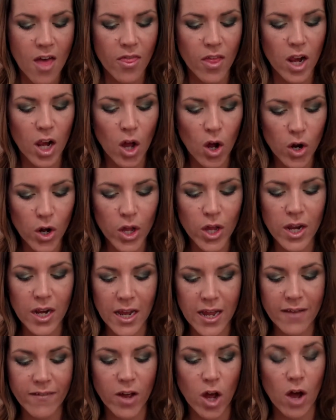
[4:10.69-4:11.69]
The longer you
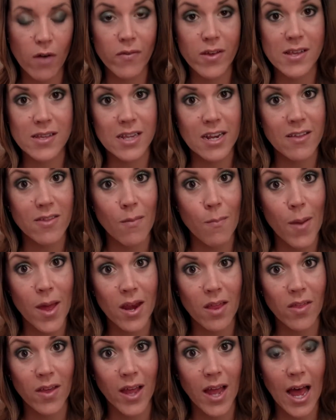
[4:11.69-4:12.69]
leave it, obviously, the
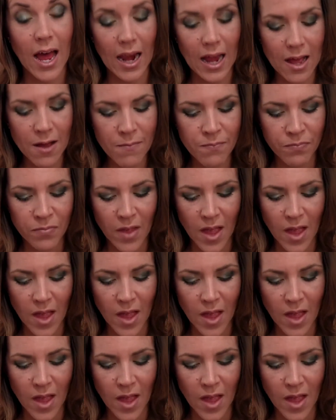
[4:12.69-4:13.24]
better the colour,